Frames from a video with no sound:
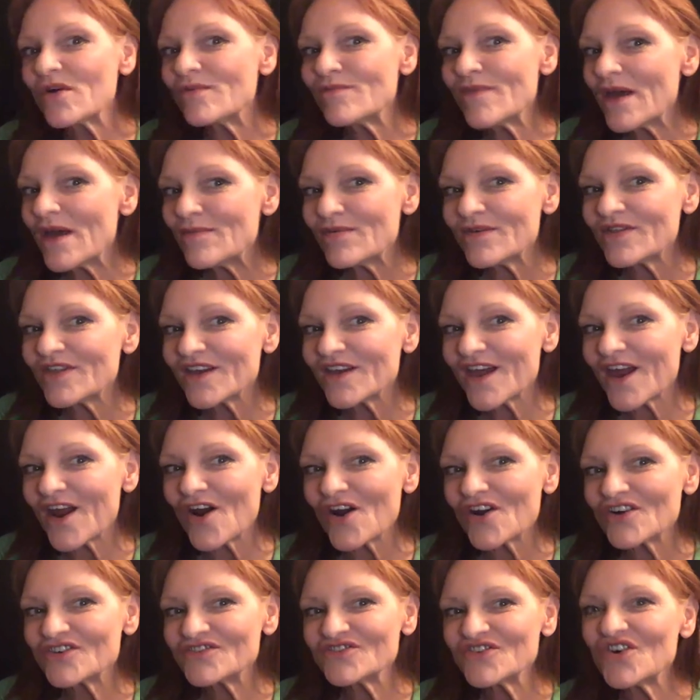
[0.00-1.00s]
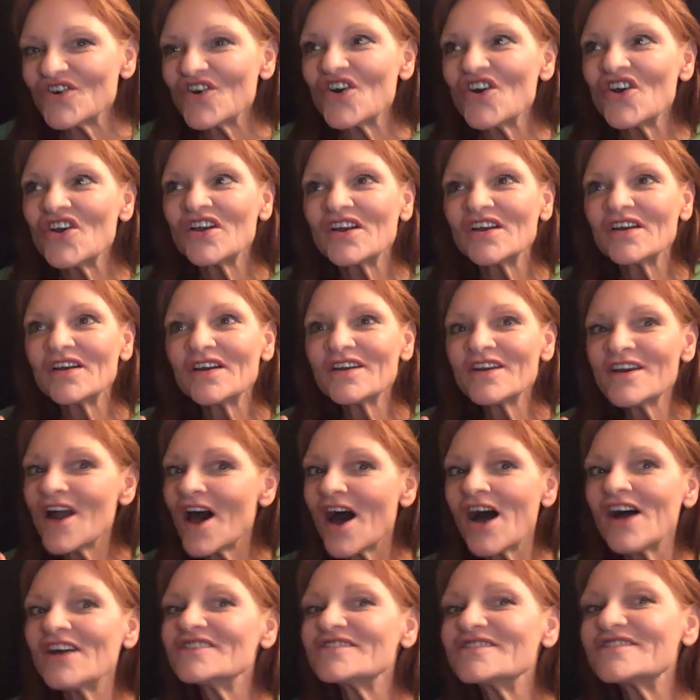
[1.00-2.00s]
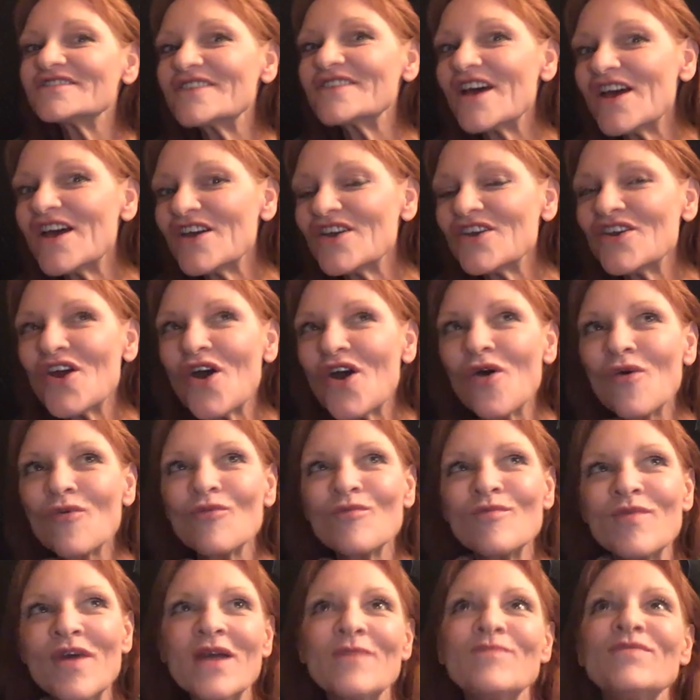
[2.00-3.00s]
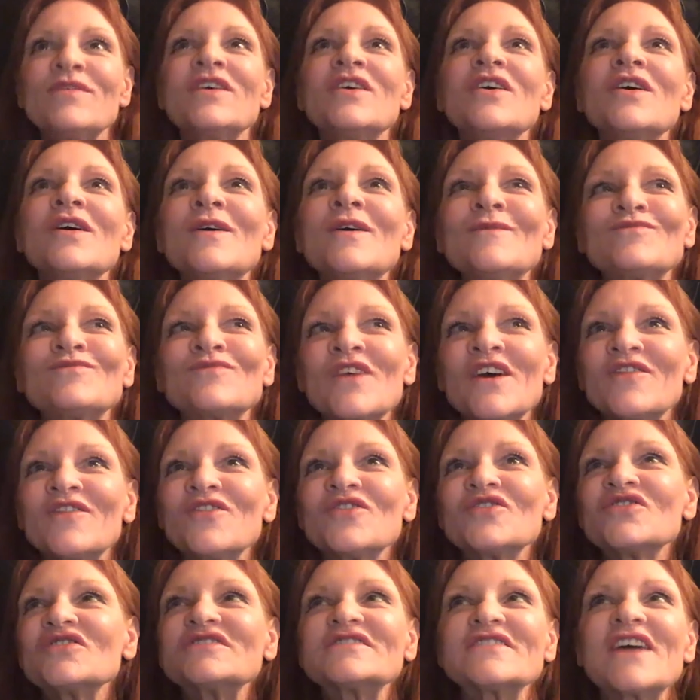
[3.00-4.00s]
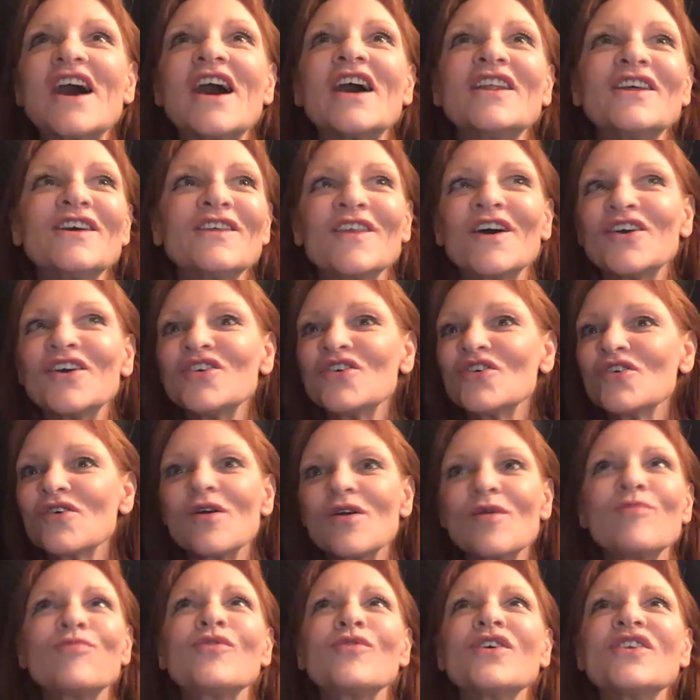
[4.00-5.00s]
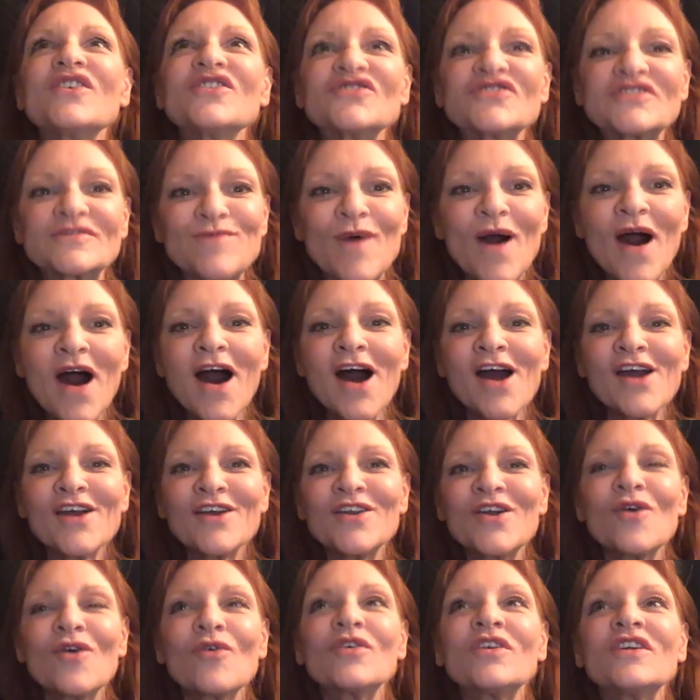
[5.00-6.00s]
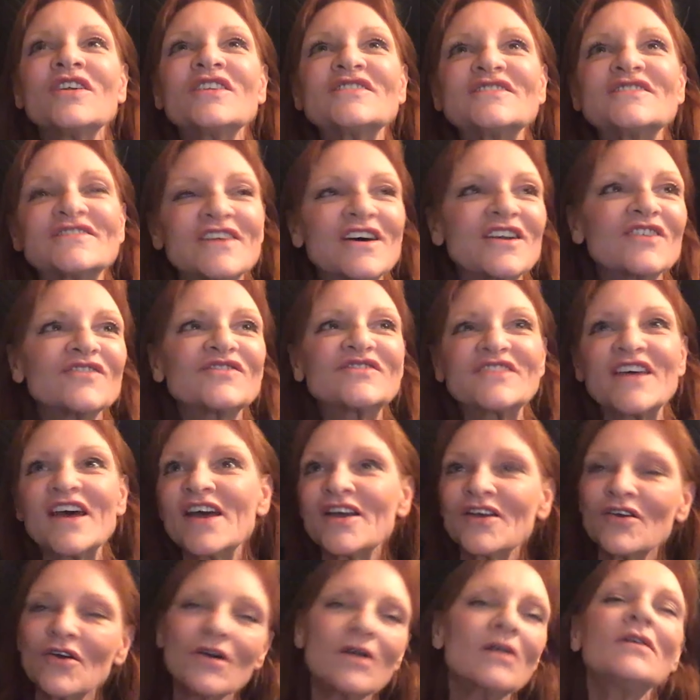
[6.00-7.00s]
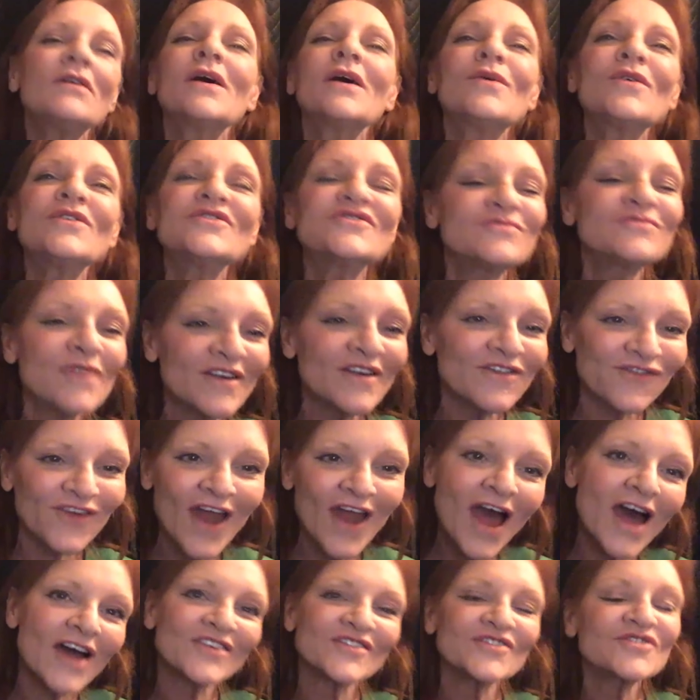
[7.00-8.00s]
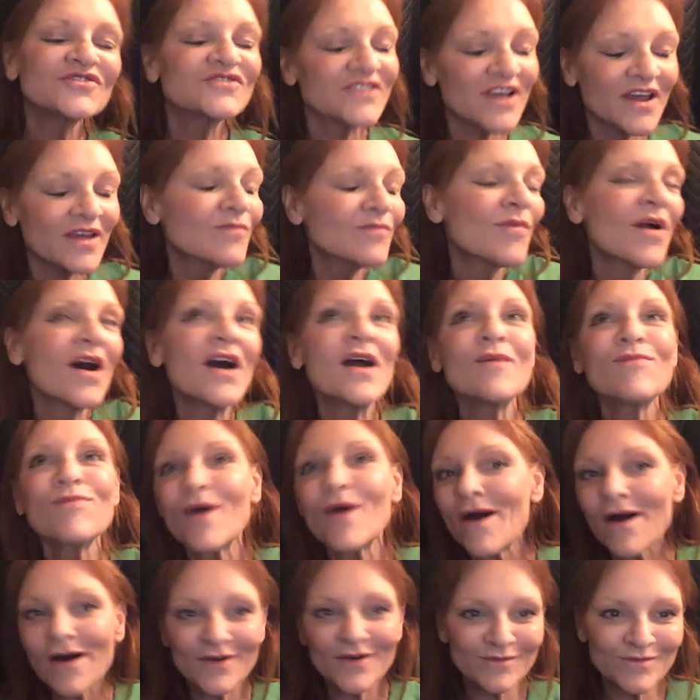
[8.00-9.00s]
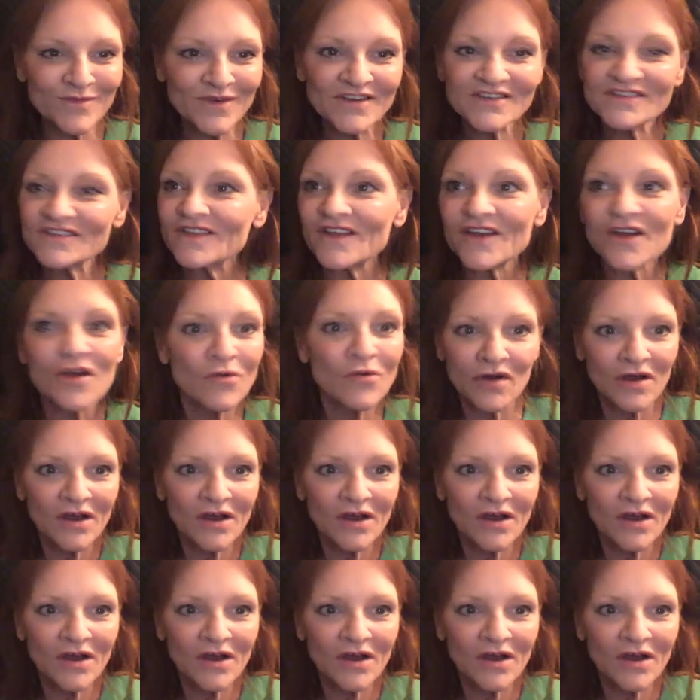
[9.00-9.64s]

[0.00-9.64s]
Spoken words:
would maybe the character not say, maybe if you're deciding that you're a British spy, and instead of saying, "Oh, I went to my flat," you say "my apartment," and they go,